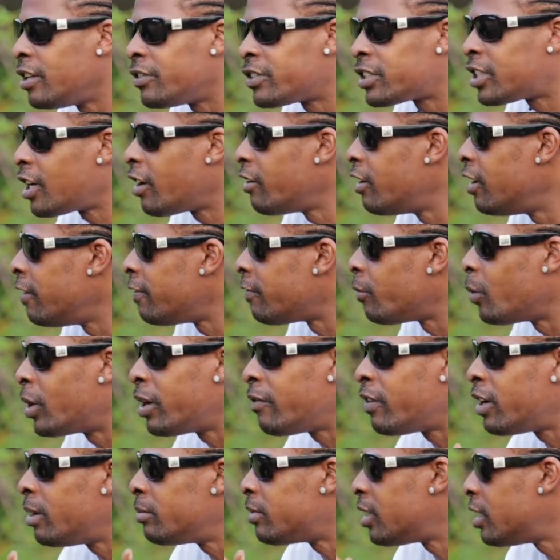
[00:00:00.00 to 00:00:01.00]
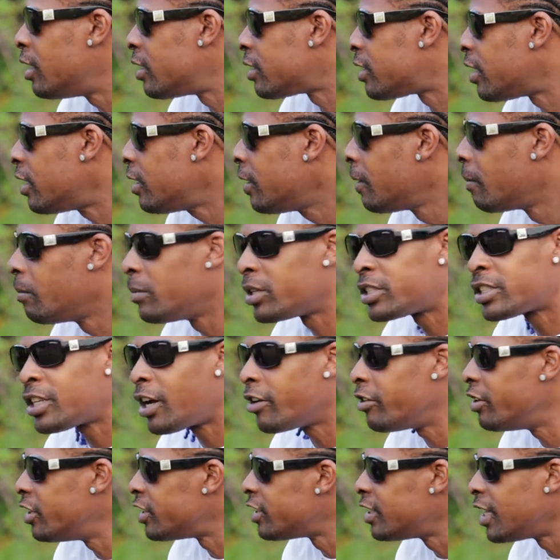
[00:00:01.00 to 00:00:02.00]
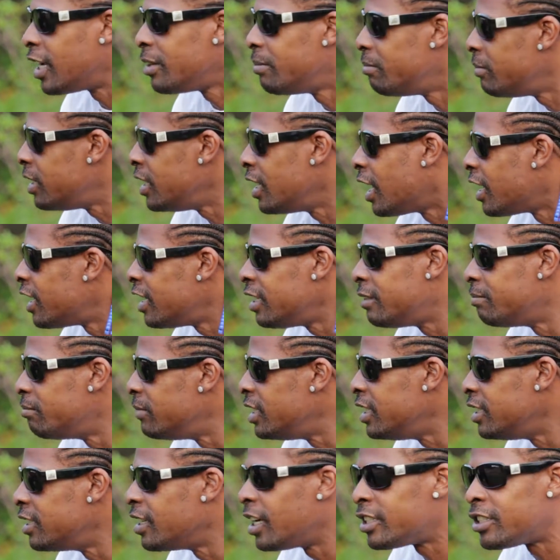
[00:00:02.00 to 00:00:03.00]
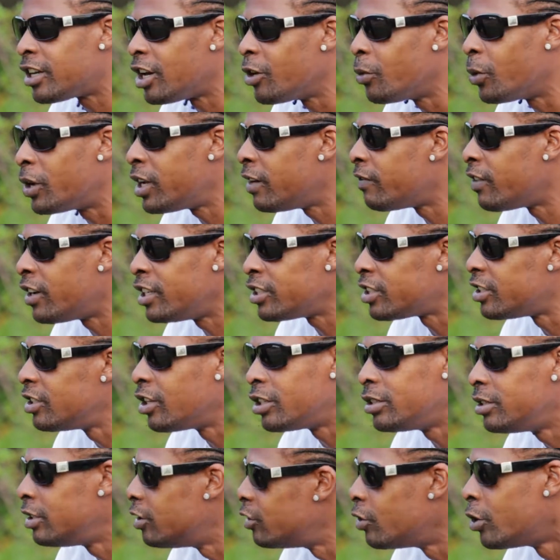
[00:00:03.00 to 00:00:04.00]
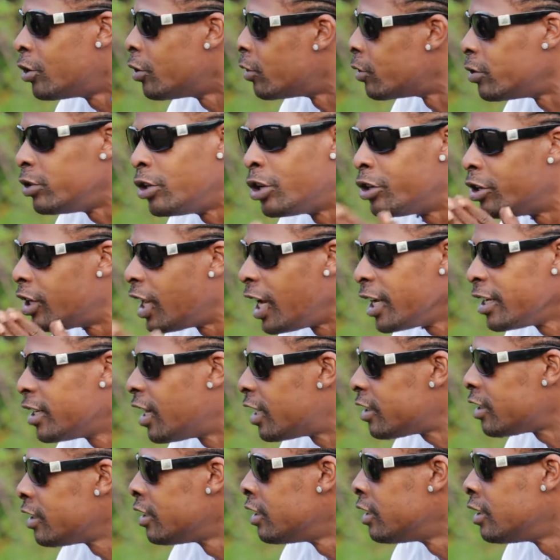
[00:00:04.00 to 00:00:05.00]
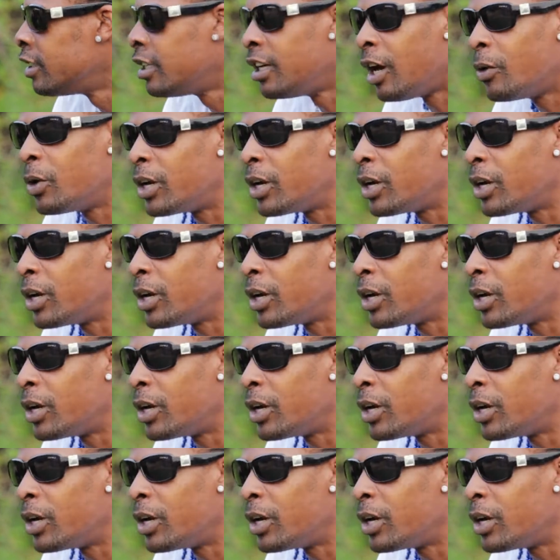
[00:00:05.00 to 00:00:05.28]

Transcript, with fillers: If sorry, if whatever them tell say, I'm sorry, it's not me. I didn't mean that or whatever. It's not no, nothing like that. I